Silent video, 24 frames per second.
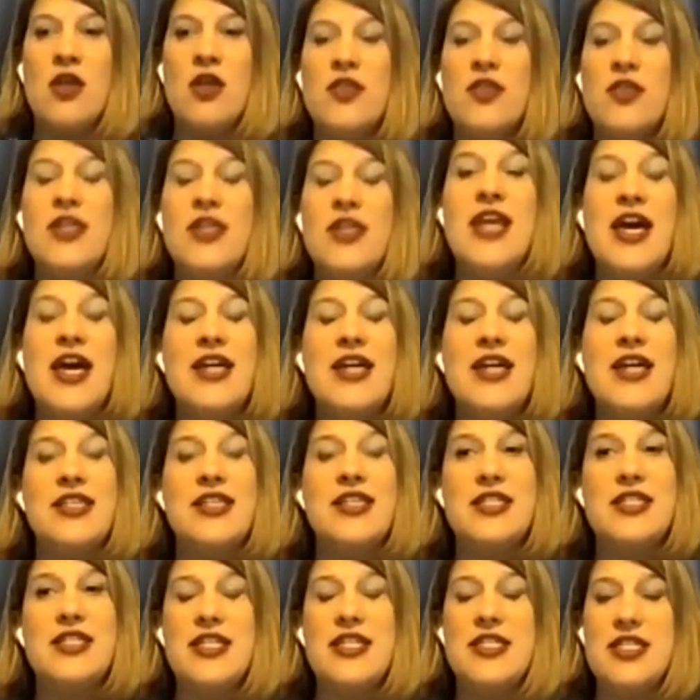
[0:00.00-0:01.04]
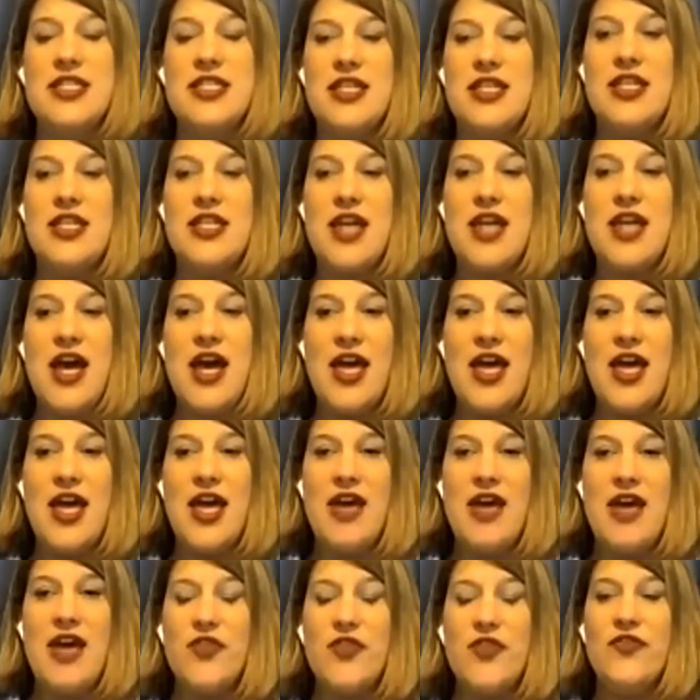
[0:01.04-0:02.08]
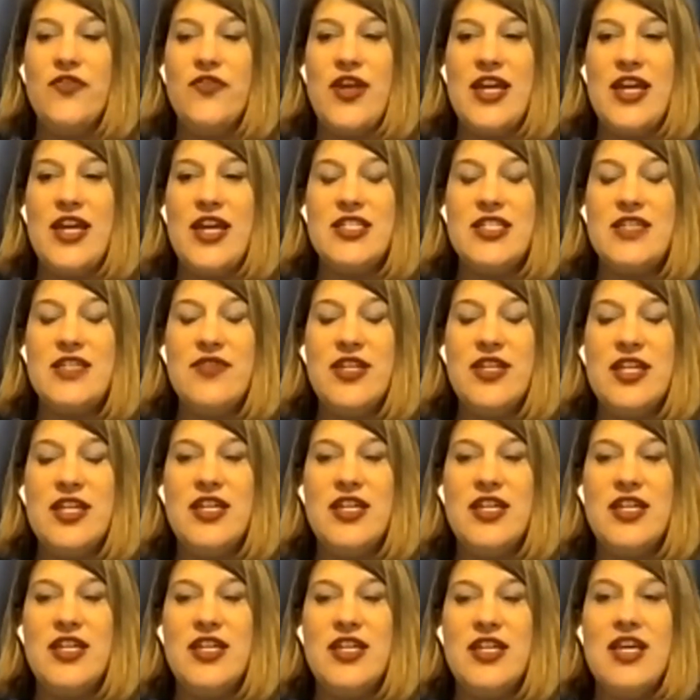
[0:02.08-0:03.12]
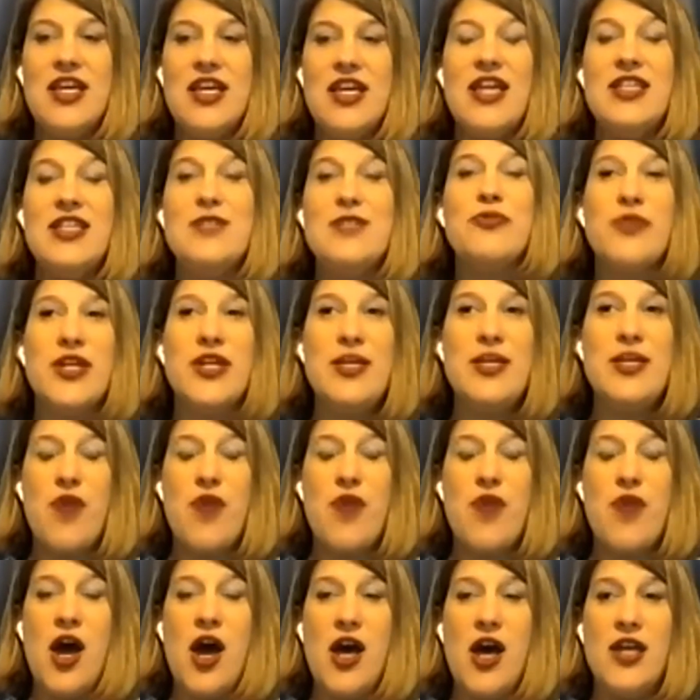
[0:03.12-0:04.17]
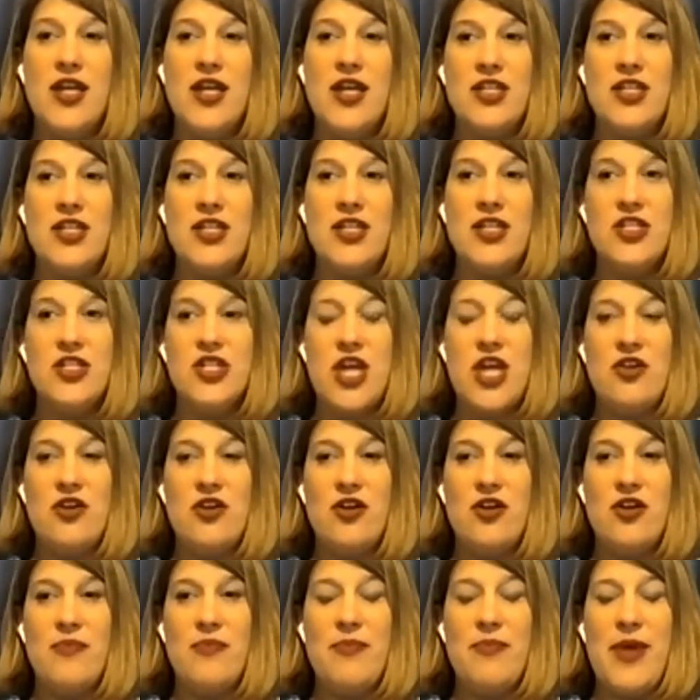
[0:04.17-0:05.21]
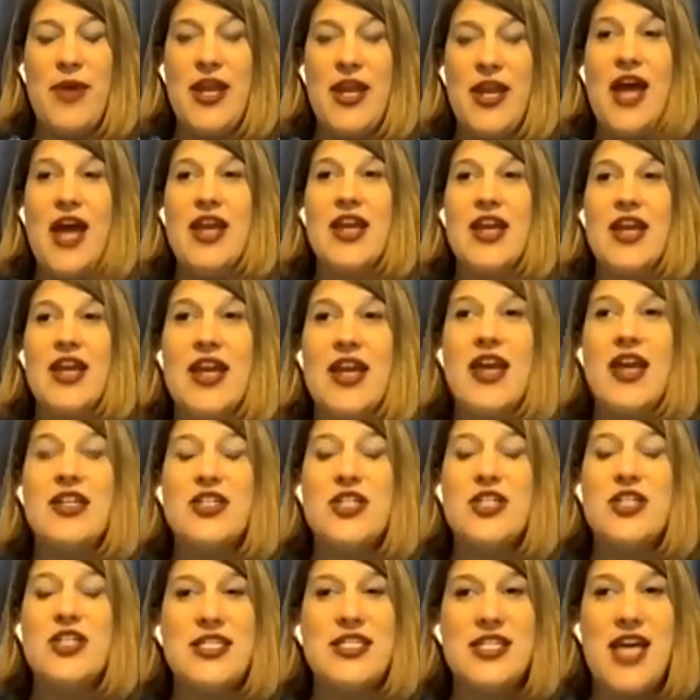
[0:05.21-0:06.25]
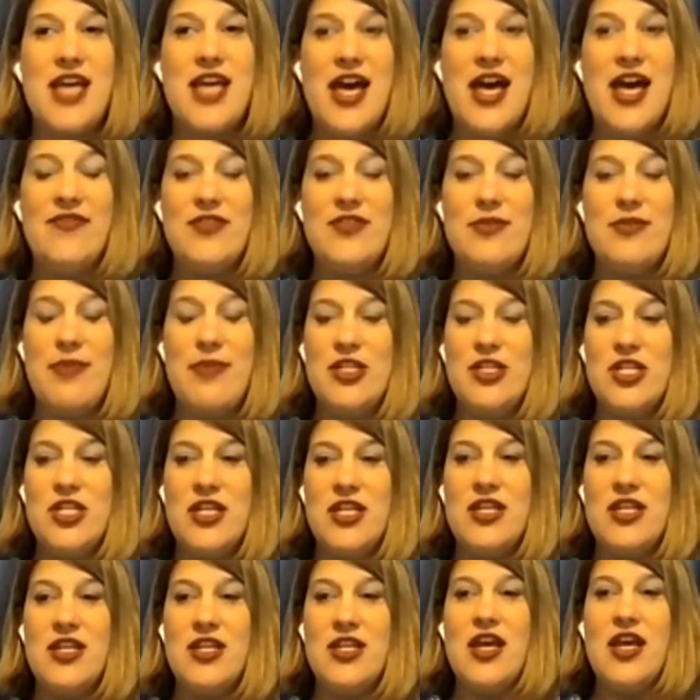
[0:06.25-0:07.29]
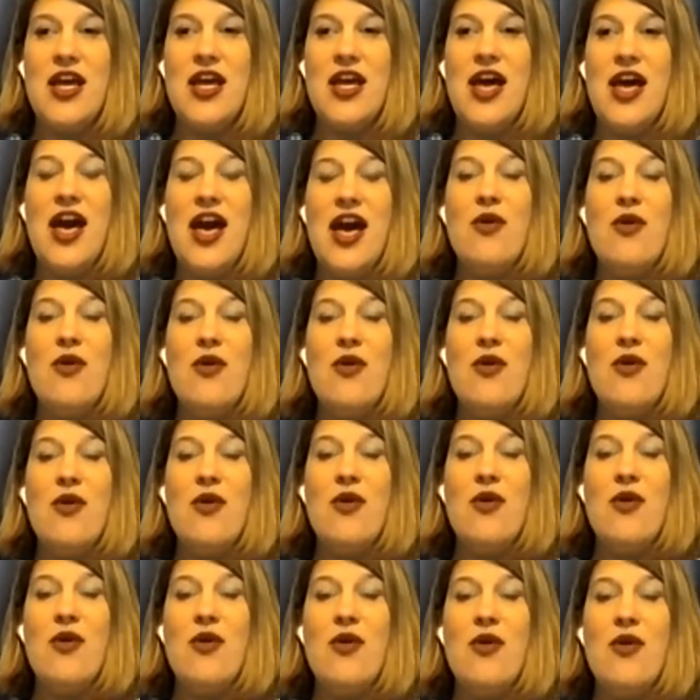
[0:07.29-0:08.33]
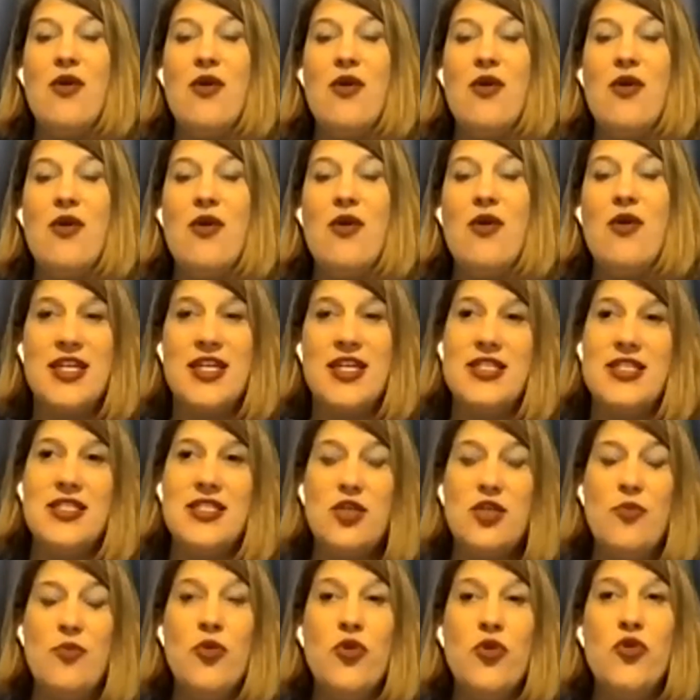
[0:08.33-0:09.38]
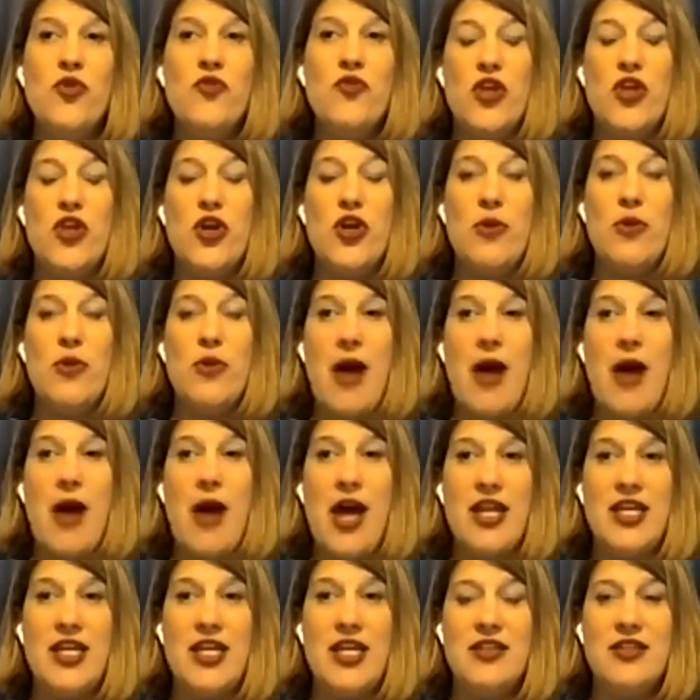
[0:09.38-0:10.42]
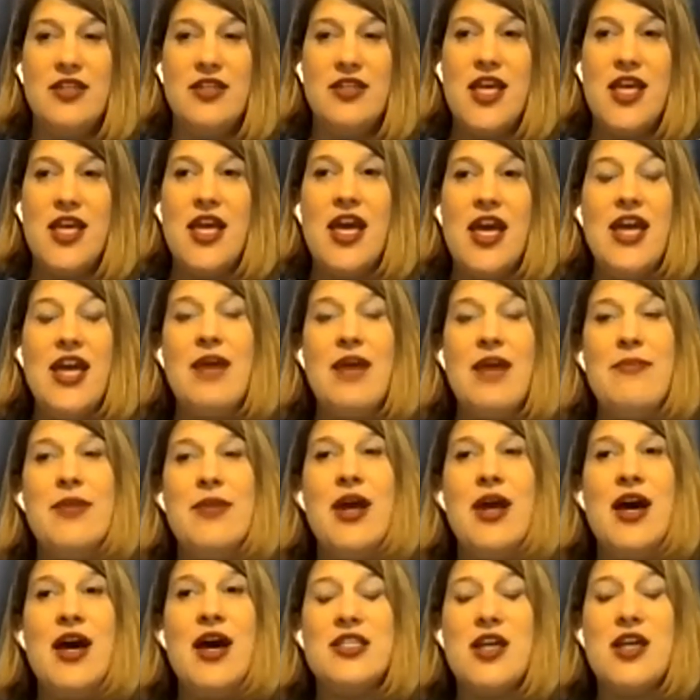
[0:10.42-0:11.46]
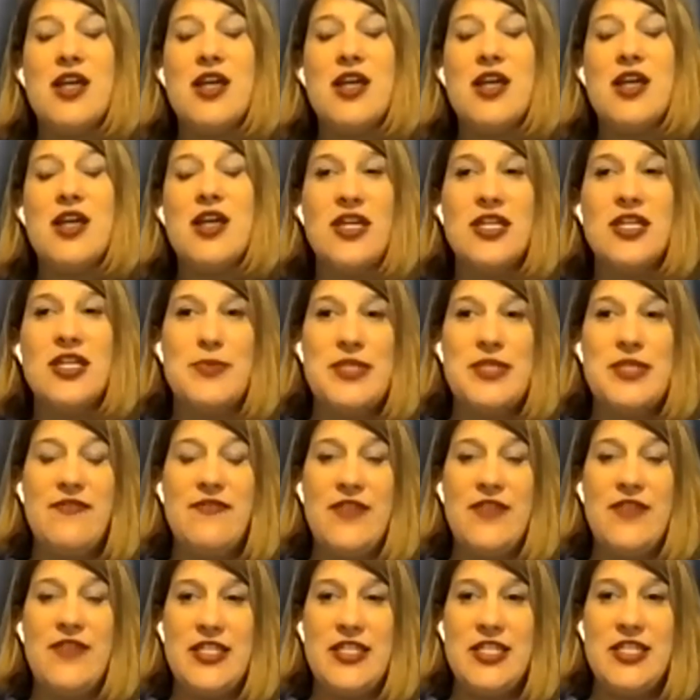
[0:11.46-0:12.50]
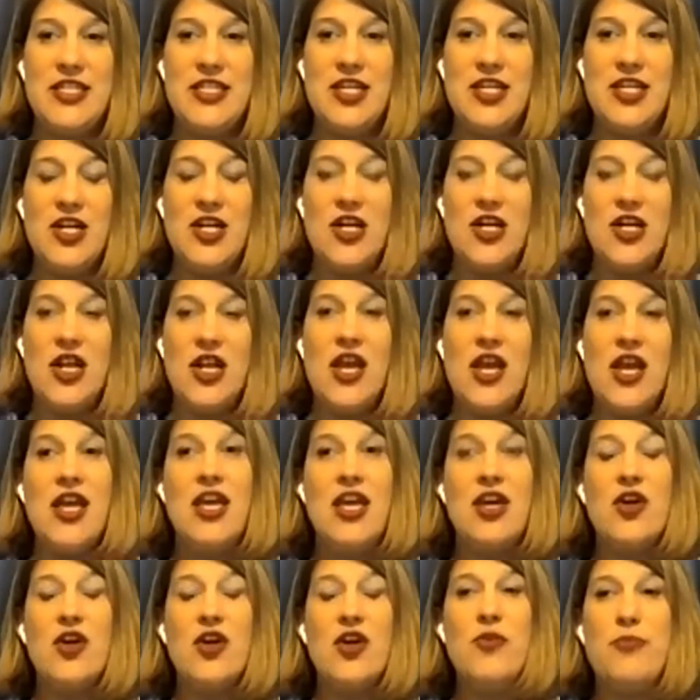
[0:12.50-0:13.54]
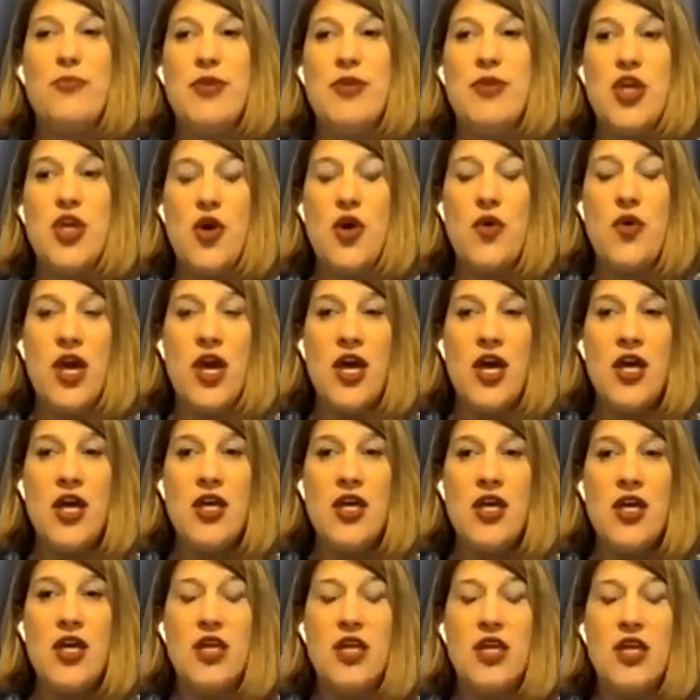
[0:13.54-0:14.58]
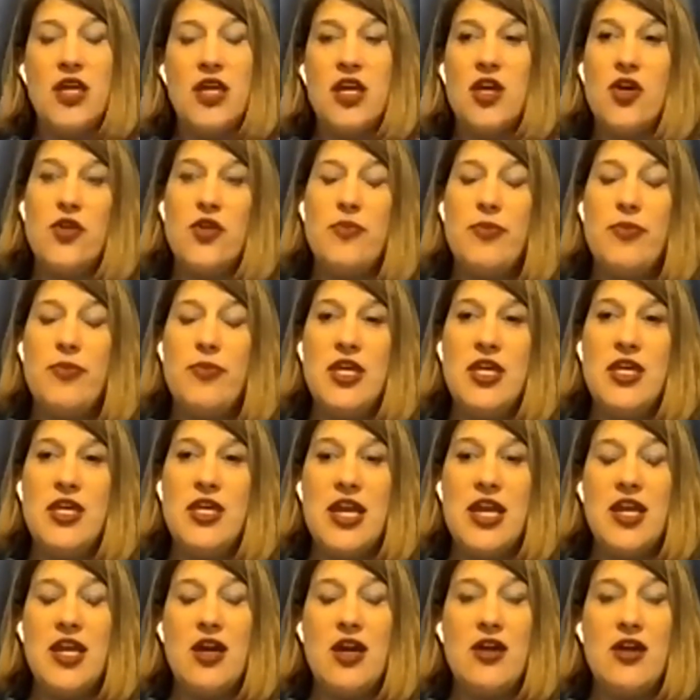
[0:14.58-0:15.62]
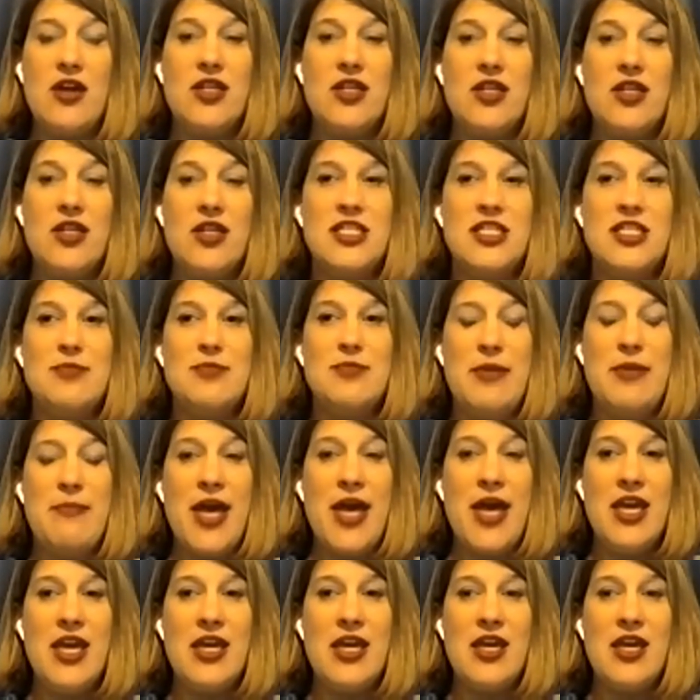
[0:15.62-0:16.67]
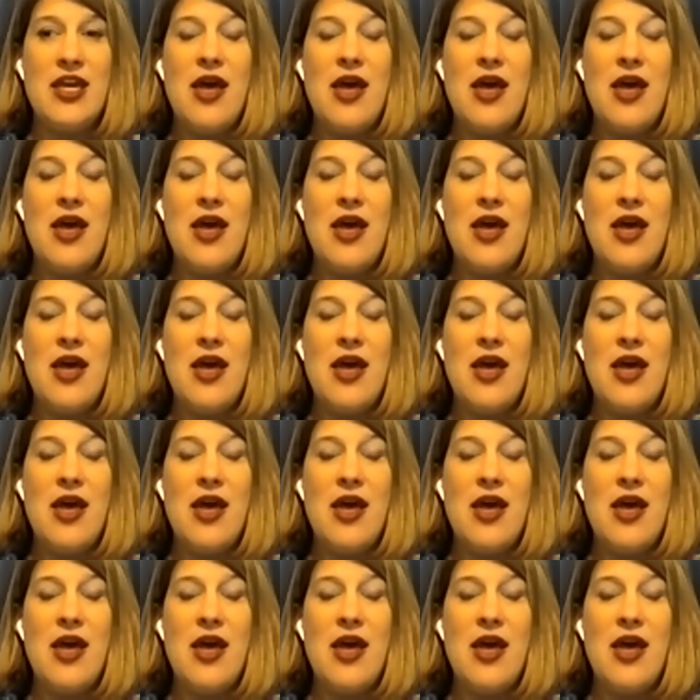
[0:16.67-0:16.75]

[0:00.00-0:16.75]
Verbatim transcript: The next idea that I had for a fun activity is pretty broad and general, but I just have to mention how important I think it is to move your body. And I'm not talking specifics here. It could be yoga, it could be getting on a spin bike.